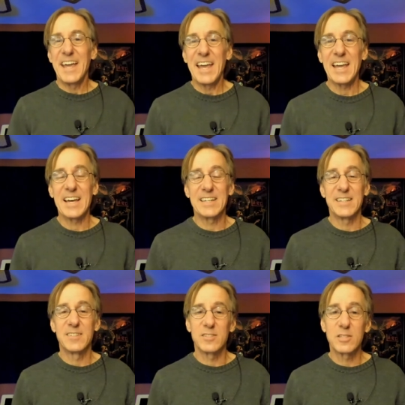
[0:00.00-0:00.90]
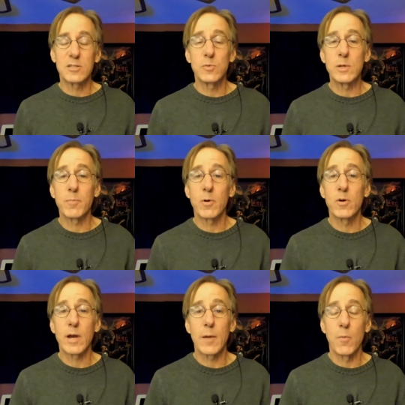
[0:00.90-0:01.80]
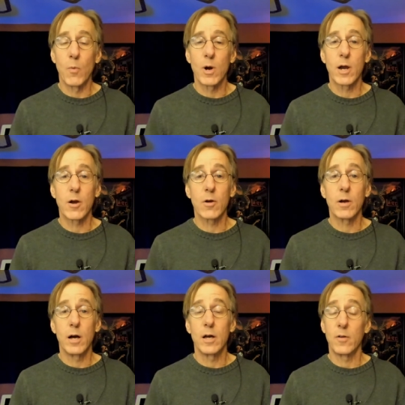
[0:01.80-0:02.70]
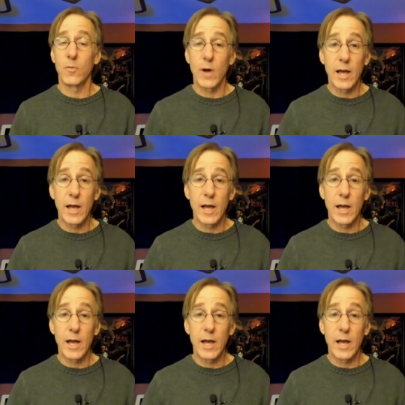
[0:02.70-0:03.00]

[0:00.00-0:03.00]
And it's a six week program where uh,